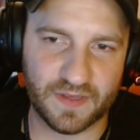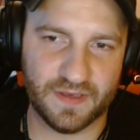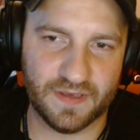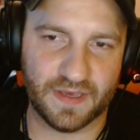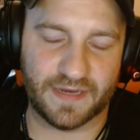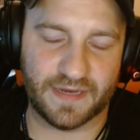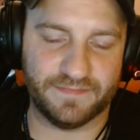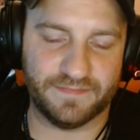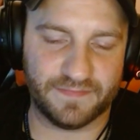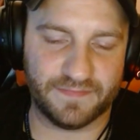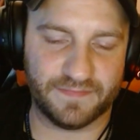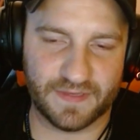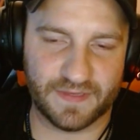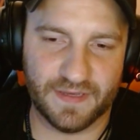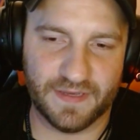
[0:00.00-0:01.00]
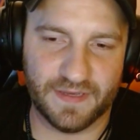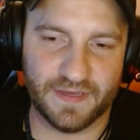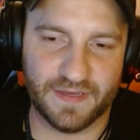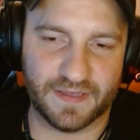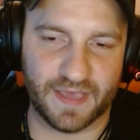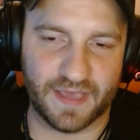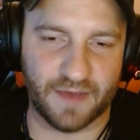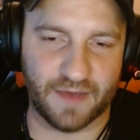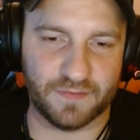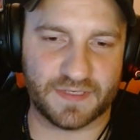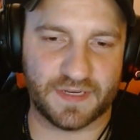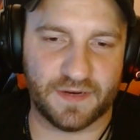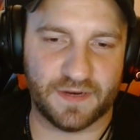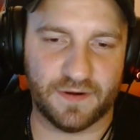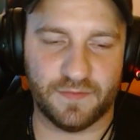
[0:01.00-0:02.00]
Yeah, yeah, it
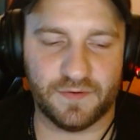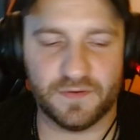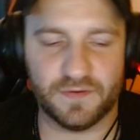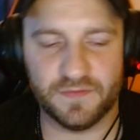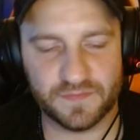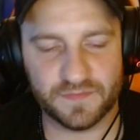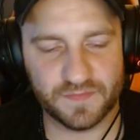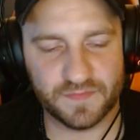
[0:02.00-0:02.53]
was terrible.